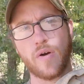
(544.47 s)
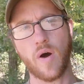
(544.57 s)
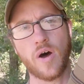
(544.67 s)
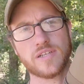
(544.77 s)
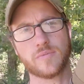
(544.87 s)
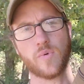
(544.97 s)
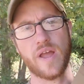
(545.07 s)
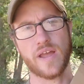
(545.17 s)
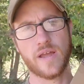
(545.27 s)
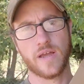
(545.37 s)
awesome
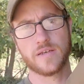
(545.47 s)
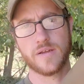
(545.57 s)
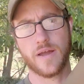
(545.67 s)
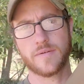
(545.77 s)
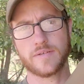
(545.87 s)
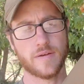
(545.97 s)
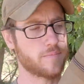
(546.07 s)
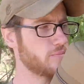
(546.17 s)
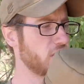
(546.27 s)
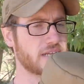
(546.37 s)
way to
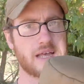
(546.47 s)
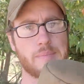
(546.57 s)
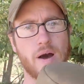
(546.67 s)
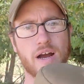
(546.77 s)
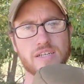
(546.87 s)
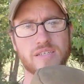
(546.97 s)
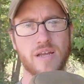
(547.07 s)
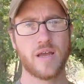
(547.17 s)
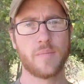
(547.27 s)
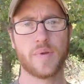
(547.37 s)
check that box,
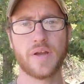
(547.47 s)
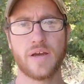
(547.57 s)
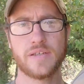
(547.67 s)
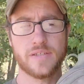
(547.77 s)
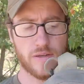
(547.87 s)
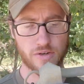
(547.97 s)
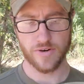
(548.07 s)
because your